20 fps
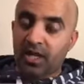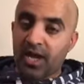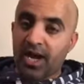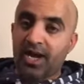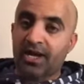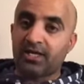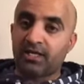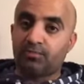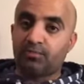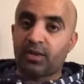
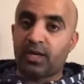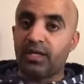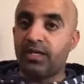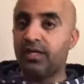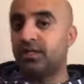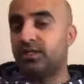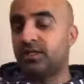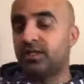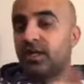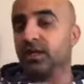as
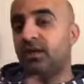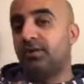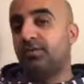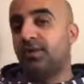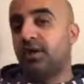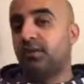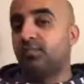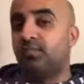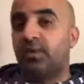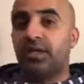planes
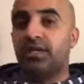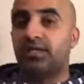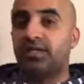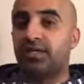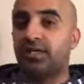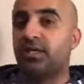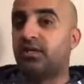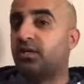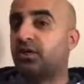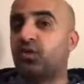that are based
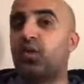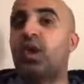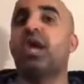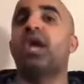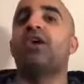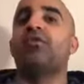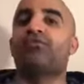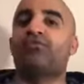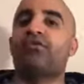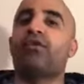here. So
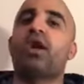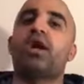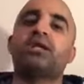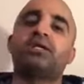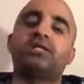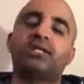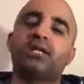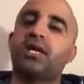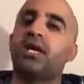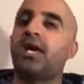Air
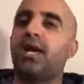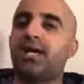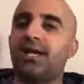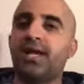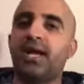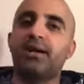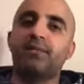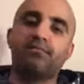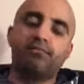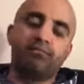France,
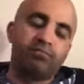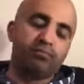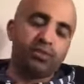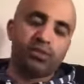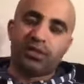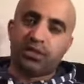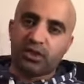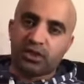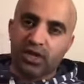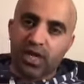KLM,
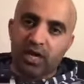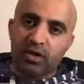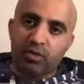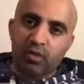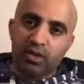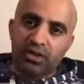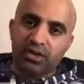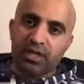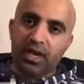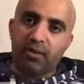British
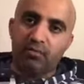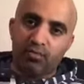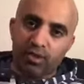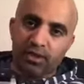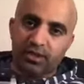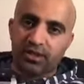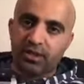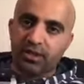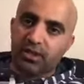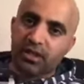Airways,
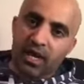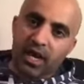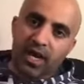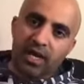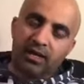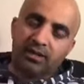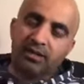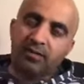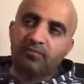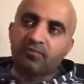Emirates,
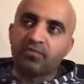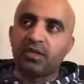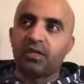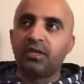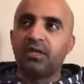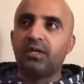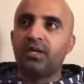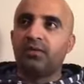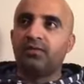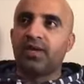Etihad.
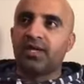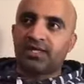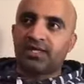Their